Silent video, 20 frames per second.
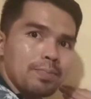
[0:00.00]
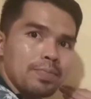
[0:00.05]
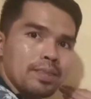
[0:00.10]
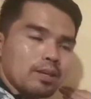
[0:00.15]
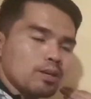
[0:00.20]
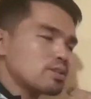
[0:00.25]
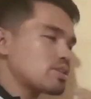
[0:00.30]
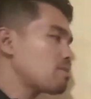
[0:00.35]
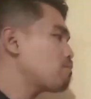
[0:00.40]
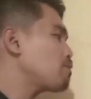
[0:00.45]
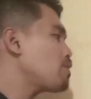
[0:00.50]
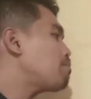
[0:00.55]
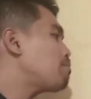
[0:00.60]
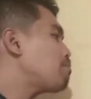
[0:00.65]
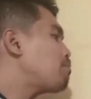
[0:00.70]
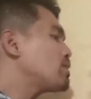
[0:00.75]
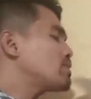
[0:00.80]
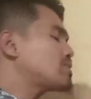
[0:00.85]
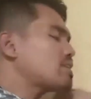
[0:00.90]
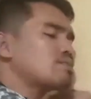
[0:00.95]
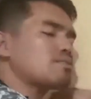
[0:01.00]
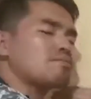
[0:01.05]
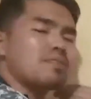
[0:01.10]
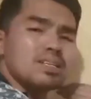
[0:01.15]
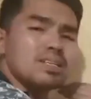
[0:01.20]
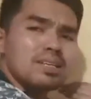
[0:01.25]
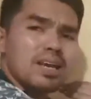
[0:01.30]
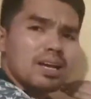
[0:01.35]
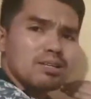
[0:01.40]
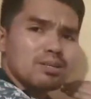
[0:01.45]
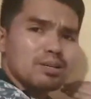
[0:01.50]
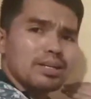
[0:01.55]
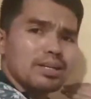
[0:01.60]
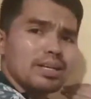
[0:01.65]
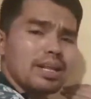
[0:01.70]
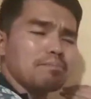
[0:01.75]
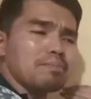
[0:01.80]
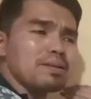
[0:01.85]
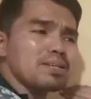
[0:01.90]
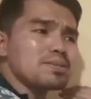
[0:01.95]
Because if you have both sides of rejection,
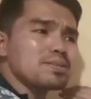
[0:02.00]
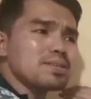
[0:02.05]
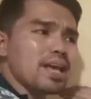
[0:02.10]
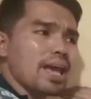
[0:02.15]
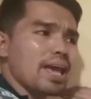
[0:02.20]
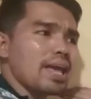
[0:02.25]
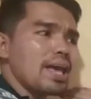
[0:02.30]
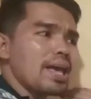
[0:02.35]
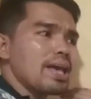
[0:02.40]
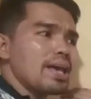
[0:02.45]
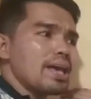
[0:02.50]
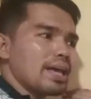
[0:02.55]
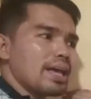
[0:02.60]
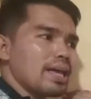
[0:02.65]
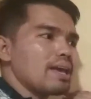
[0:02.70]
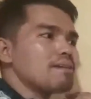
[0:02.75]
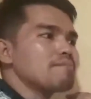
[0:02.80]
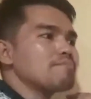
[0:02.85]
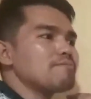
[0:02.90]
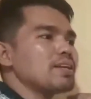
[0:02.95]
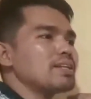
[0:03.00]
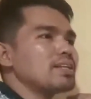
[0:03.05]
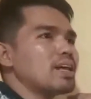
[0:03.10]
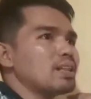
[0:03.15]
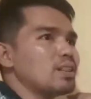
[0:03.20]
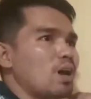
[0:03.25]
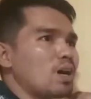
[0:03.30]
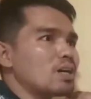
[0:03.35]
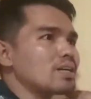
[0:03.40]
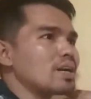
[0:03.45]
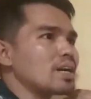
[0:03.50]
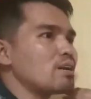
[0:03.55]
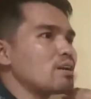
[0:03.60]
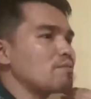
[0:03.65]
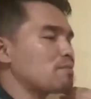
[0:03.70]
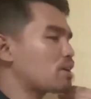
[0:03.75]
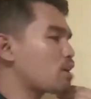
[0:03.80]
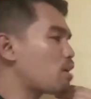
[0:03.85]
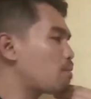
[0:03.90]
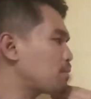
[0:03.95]
that means to say, if in the long run of
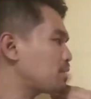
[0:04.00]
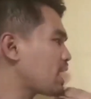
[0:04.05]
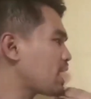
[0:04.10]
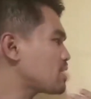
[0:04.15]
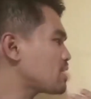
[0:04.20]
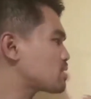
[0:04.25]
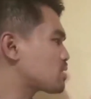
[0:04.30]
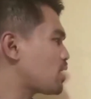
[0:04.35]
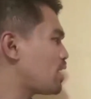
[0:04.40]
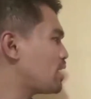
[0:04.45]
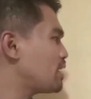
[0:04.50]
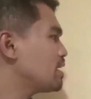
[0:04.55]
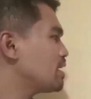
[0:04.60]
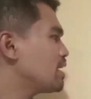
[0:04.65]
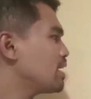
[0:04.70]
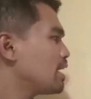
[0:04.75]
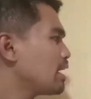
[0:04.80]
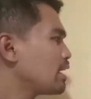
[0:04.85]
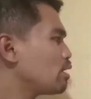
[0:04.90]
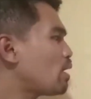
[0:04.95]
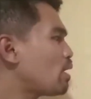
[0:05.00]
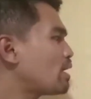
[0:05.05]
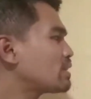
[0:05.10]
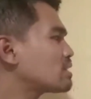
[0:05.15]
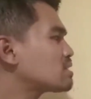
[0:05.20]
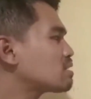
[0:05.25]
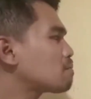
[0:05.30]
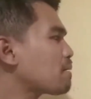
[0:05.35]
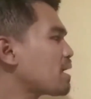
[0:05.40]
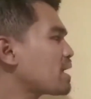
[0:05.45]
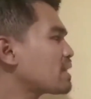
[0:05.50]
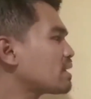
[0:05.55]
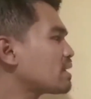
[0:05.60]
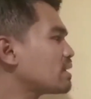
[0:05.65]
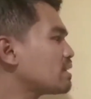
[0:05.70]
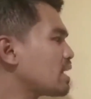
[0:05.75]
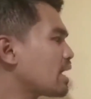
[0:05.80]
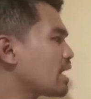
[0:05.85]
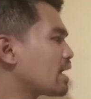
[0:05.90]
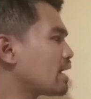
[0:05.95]
the computation, you
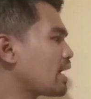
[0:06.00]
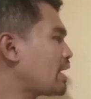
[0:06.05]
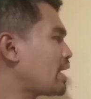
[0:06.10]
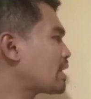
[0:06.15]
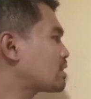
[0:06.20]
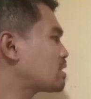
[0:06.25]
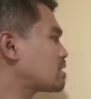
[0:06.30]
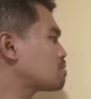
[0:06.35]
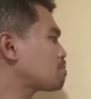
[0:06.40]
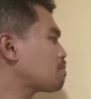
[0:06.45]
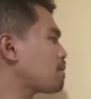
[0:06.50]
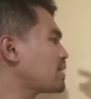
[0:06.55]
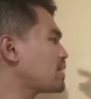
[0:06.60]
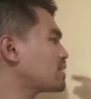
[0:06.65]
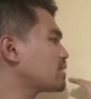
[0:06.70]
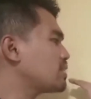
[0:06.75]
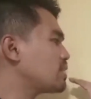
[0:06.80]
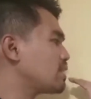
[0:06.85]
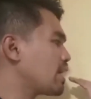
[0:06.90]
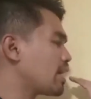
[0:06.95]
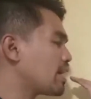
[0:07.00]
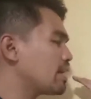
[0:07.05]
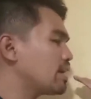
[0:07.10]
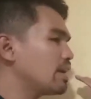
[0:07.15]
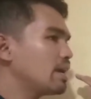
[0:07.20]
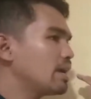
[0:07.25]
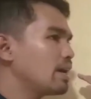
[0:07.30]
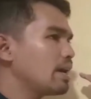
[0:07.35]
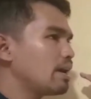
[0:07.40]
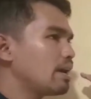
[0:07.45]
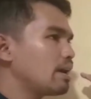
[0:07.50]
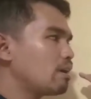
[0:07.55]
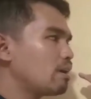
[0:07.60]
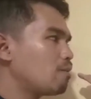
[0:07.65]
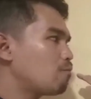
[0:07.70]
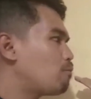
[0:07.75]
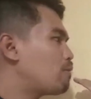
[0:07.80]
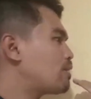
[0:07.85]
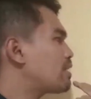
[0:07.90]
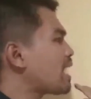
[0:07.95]
anticipated here and anticipated here,
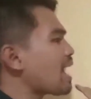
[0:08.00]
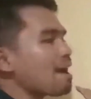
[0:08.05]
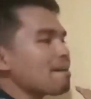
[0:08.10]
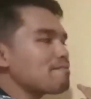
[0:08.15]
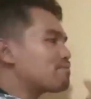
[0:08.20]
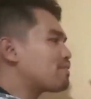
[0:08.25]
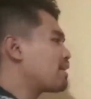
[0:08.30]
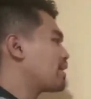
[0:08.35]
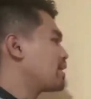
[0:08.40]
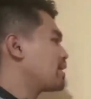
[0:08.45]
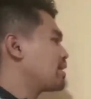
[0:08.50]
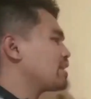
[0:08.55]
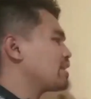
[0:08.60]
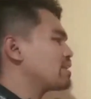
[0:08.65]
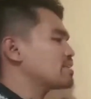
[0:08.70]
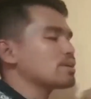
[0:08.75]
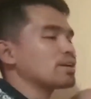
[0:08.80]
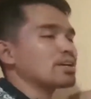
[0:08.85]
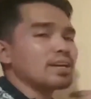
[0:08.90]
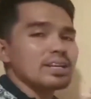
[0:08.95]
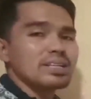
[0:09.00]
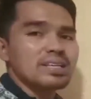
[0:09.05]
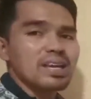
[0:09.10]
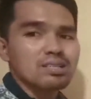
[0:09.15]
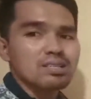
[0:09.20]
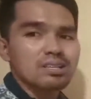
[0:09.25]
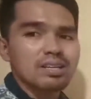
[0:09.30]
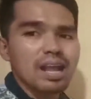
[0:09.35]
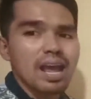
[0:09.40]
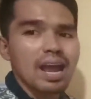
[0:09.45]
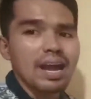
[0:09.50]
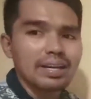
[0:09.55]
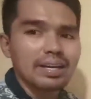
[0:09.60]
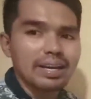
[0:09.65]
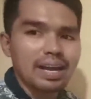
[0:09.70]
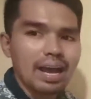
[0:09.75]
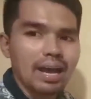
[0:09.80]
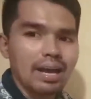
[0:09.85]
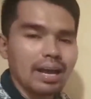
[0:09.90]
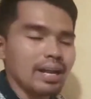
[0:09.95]
wherever is your rejection
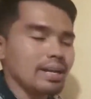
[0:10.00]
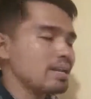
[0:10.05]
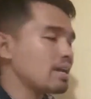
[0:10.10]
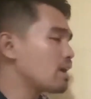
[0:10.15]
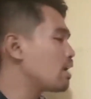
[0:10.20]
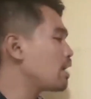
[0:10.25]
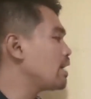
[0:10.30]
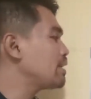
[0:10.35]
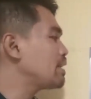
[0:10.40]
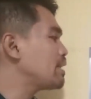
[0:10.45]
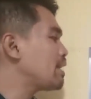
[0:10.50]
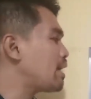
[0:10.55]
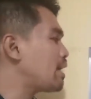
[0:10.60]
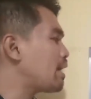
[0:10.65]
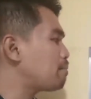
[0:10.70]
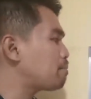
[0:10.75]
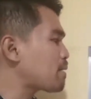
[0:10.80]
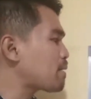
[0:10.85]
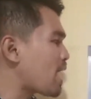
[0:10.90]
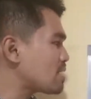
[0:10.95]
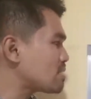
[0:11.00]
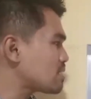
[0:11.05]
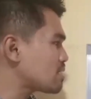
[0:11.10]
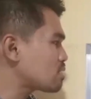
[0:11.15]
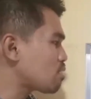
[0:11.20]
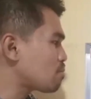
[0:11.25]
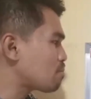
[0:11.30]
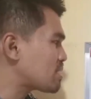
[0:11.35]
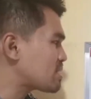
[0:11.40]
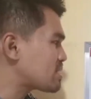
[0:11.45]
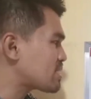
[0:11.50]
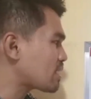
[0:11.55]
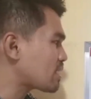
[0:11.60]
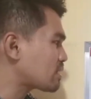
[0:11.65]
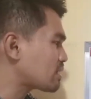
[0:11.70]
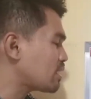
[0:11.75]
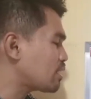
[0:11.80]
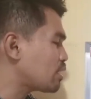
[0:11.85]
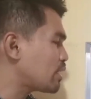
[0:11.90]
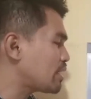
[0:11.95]
area in the process of
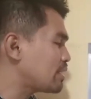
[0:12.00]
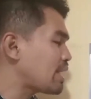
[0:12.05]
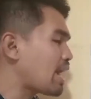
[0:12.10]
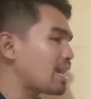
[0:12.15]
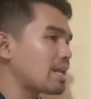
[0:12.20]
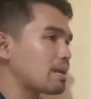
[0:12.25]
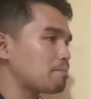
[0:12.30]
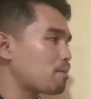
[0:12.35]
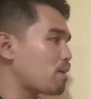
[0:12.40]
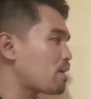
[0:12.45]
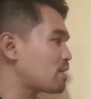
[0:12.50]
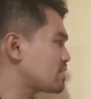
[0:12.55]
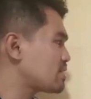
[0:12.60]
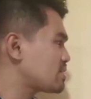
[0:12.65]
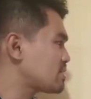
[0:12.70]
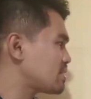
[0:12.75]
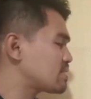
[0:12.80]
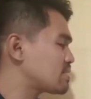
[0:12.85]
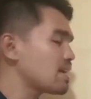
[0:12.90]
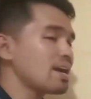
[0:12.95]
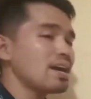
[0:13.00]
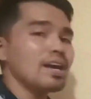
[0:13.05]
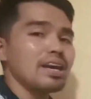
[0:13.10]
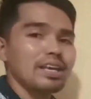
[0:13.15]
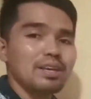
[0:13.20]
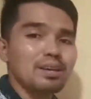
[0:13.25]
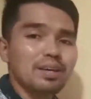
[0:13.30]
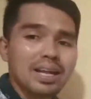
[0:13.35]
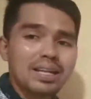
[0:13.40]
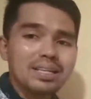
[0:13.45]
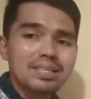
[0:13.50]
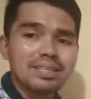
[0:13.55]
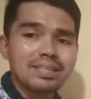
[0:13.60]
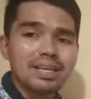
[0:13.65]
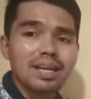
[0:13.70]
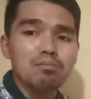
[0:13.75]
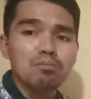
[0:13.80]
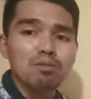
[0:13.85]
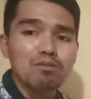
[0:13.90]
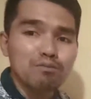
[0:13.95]
rejecting your null hypothesis, you can
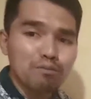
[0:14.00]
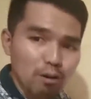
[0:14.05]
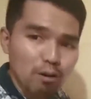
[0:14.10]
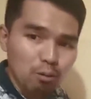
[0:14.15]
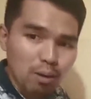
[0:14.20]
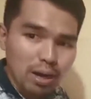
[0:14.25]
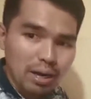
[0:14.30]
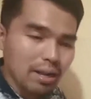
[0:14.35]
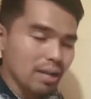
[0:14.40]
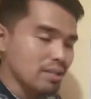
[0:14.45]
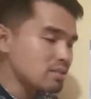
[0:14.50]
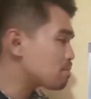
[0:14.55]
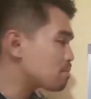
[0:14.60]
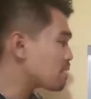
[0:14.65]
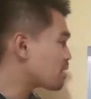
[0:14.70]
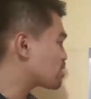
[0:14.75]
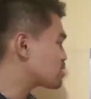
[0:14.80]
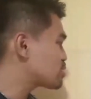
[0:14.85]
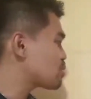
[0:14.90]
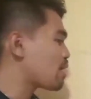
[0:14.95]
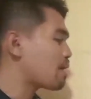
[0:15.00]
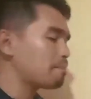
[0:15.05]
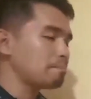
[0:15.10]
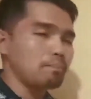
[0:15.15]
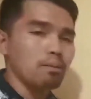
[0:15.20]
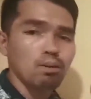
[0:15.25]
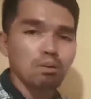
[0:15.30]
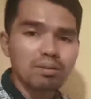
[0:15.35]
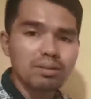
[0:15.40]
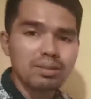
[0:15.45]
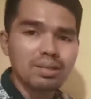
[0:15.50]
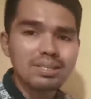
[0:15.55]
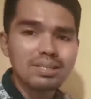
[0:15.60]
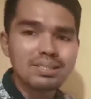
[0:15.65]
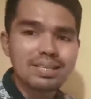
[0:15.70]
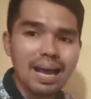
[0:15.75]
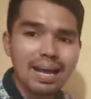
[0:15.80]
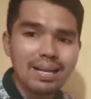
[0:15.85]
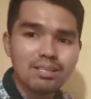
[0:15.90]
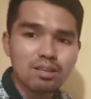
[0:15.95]
still move forward. It's because you have both
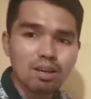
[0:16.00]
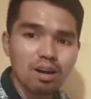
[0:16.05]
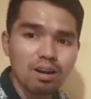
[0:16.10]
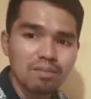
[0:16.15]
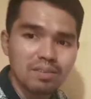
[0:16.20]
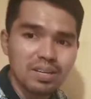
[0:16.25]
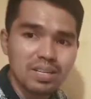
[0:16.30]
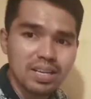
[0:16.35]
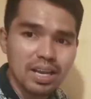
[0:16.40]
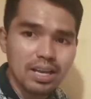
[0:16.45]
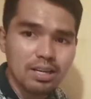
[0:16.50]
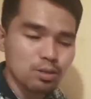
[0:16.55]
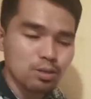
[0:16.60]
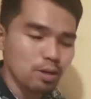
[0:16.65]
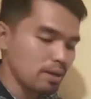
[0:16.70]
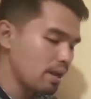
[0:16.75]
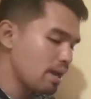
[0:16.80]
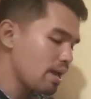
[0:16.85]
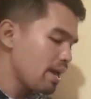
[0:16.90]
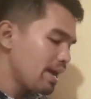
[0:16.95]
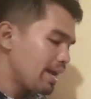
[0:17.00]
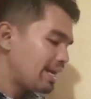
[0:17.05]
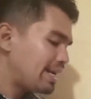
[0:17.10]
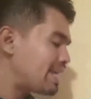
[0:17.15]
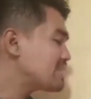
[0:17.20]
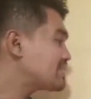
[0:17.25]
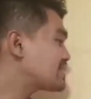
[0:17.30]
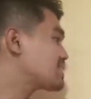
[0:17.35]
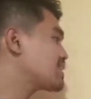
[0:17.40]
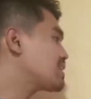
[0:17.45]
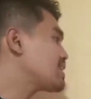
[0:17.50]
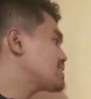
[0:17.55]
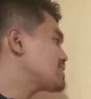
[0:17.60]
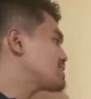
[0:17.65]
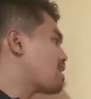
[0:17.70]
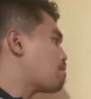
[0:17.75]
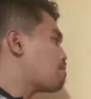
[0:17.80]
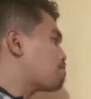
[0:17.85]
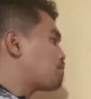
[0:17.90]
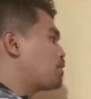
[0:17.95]
sides of rejection. This is an
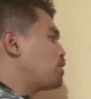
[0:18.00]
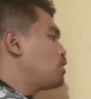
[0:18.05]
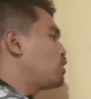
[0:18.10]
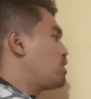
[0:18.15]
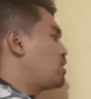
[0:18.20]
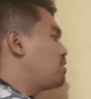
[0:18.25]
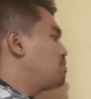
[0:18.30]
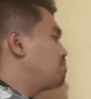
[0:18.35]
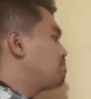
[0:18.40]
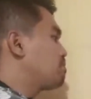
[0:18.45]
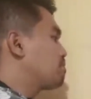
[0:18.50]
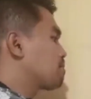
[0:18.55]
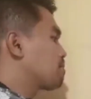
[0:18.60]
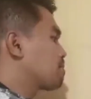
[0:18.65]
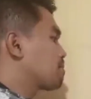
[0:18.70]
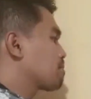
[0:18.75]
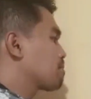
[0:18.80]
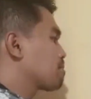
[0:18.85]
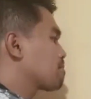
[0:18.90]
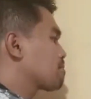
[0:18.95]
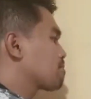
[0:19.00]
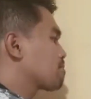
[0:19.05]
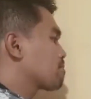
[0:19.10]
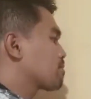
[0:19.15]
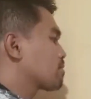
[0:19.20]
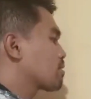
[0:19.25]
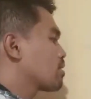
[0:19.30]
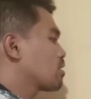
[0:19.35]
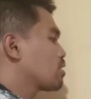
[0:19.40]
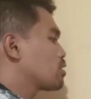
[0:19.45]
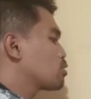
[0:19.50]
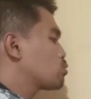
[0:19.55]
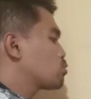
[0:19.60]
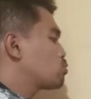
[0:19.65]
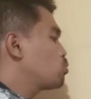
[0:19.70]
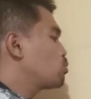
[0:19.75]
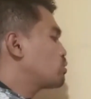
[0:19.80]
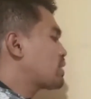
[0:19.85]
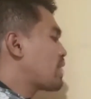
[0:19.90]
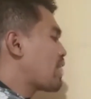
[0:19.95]
example of
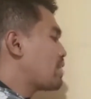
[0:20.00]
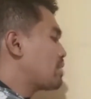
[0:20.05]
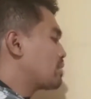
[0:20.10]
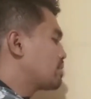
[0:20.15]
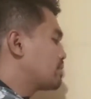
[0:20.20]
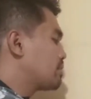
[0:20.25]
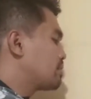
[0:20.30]
two-tailed.